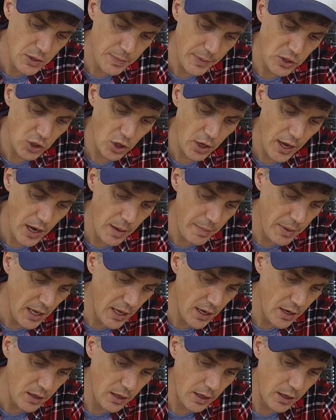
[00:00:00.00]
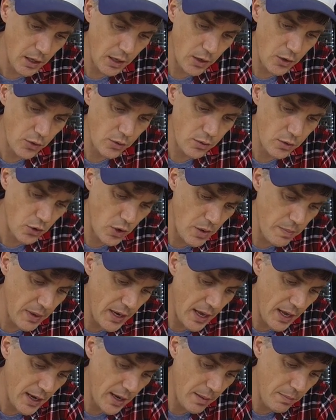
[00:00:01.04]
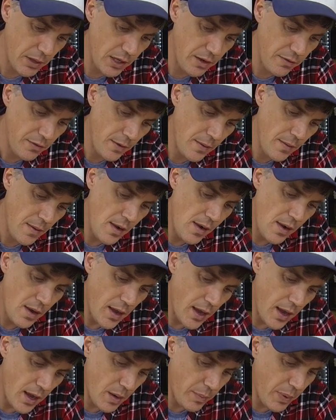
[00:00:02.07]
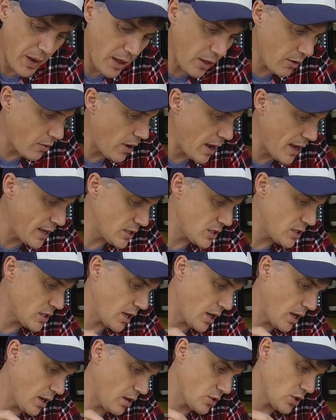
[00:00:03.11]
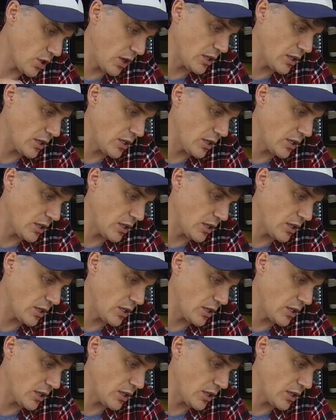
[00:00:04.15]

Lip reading: special kind of banana, like a green banana, I believe. And a pile of rice, and I also